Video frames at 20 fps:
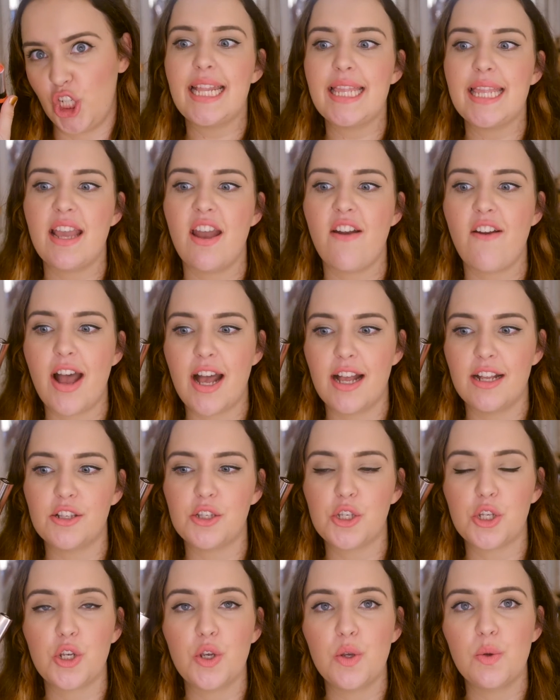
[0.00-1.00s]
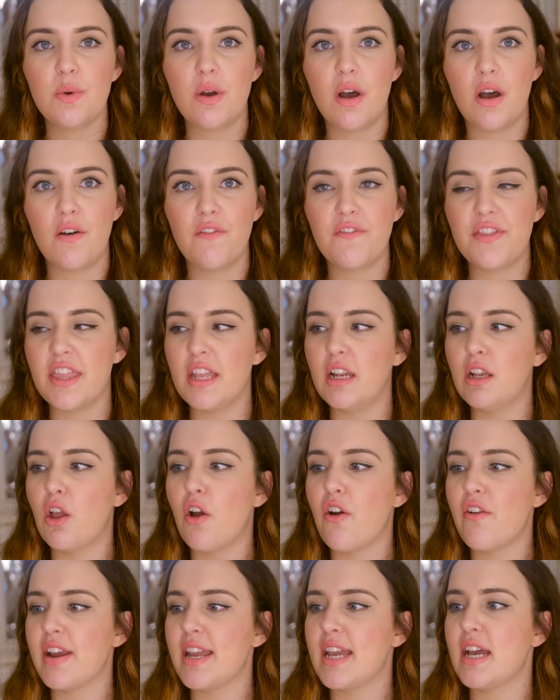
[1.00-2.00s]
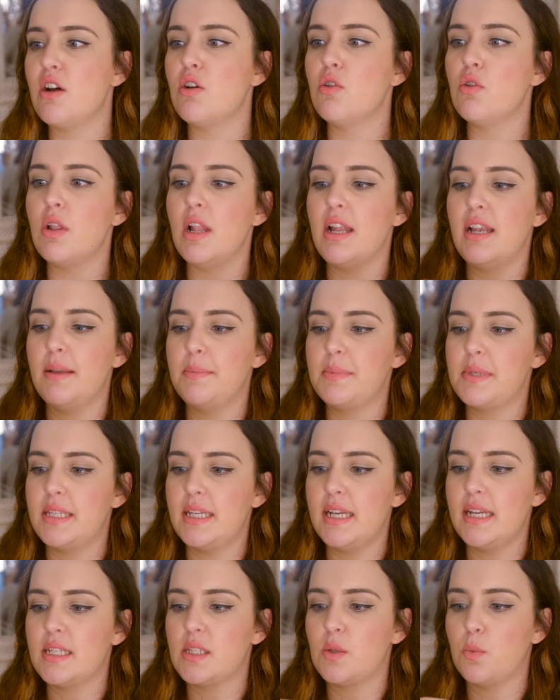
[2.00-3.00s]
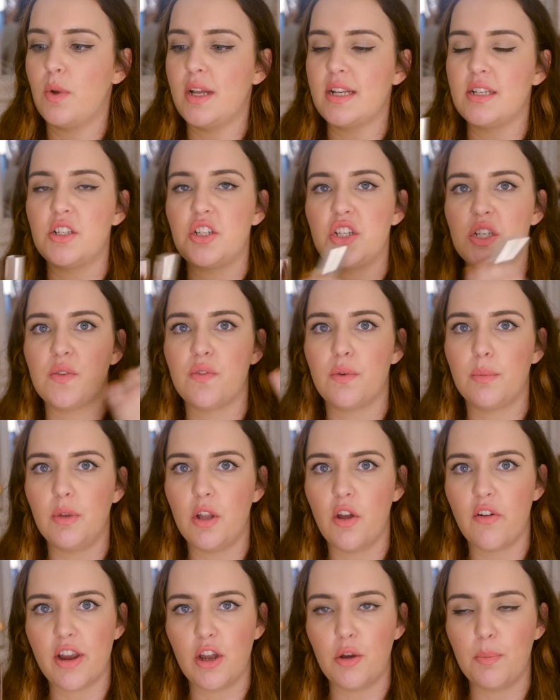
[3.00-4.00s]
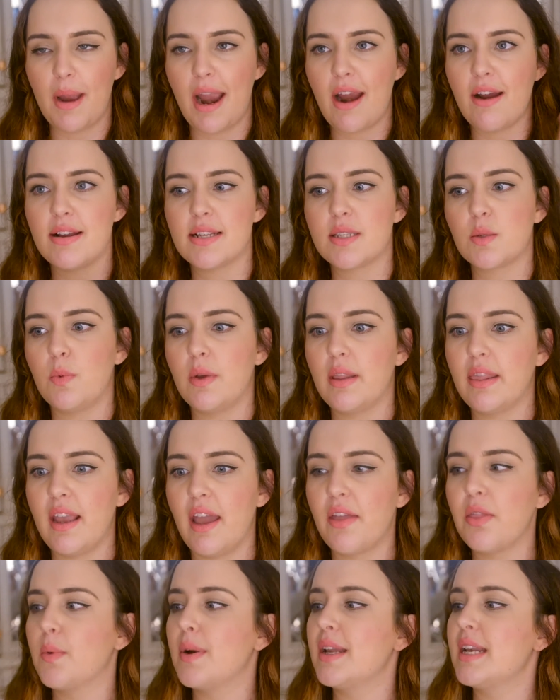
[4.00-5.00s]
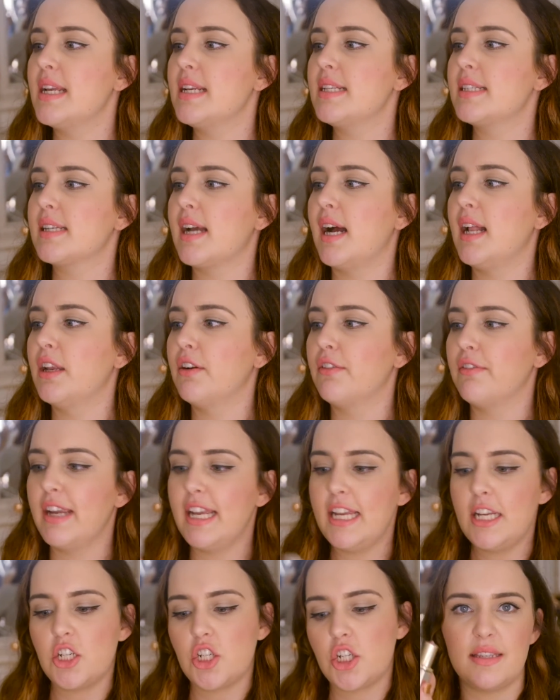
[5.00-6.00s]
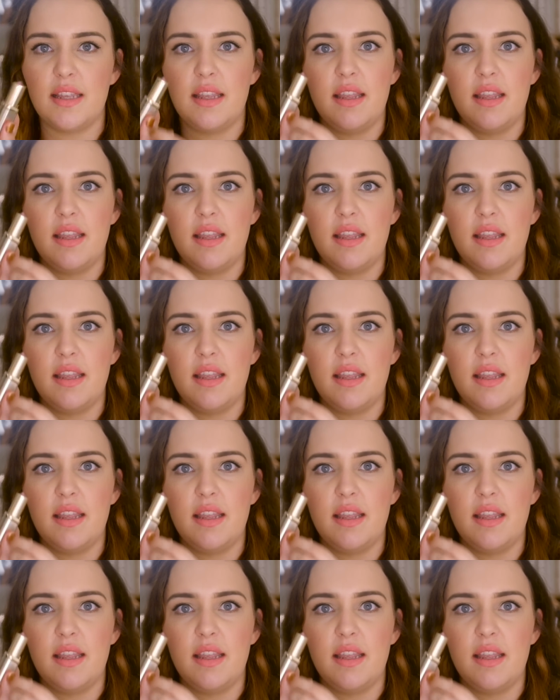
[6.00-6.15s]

And there are two of the L'Oreal lipsticks. One's just from L'Oreal Paris, and the other one is Color Riche.